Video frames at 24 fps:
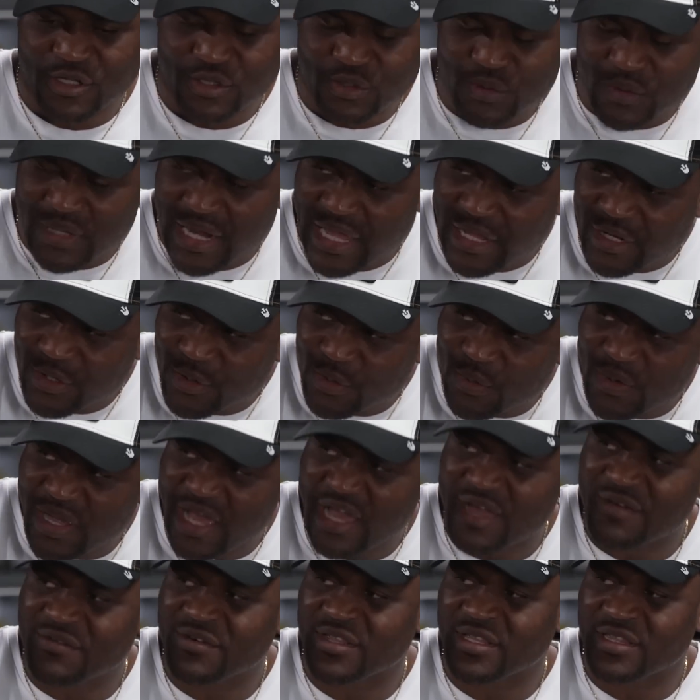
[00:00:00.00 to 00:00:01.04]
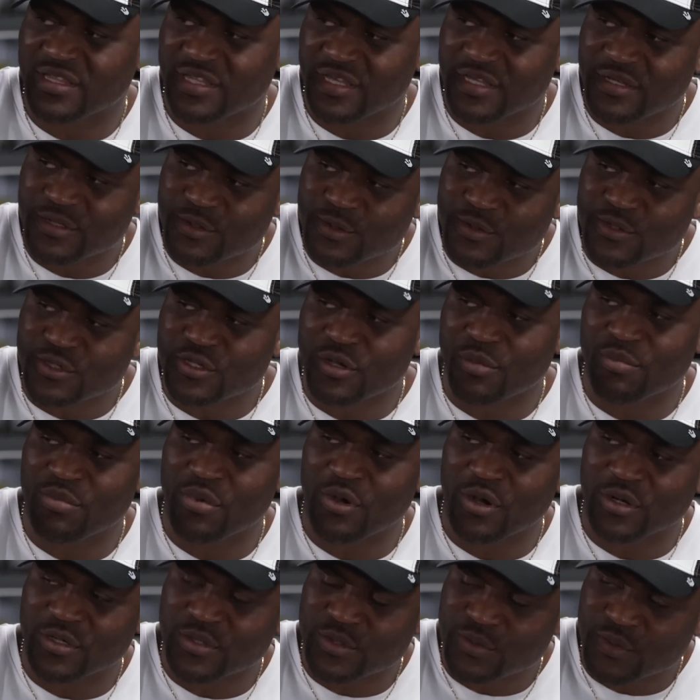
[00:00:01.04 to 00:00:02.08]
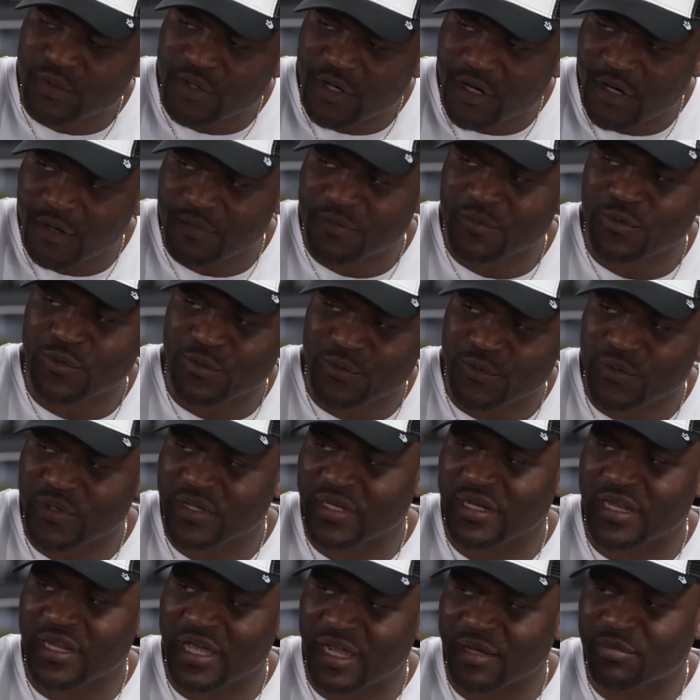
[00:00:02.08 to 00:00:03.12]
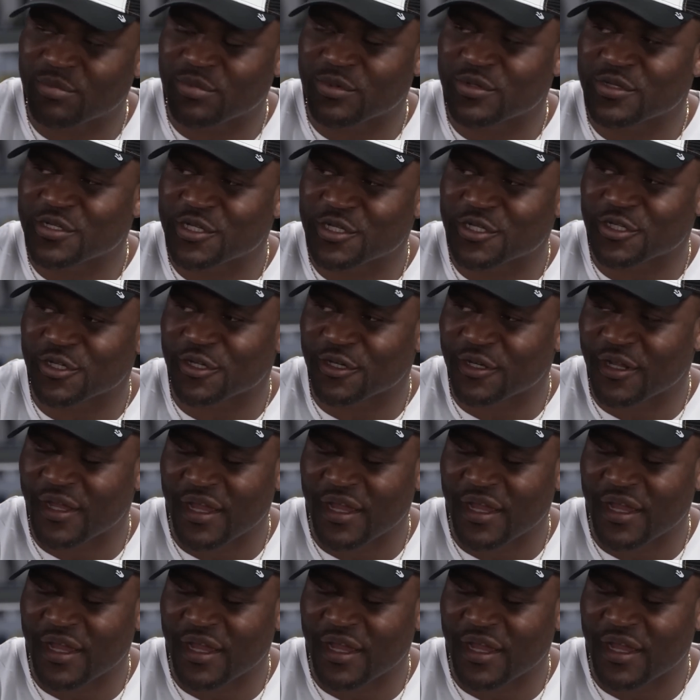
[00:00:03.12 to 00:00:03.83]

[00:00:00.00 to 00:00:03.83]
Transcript: to like do everything to support, to help you in that position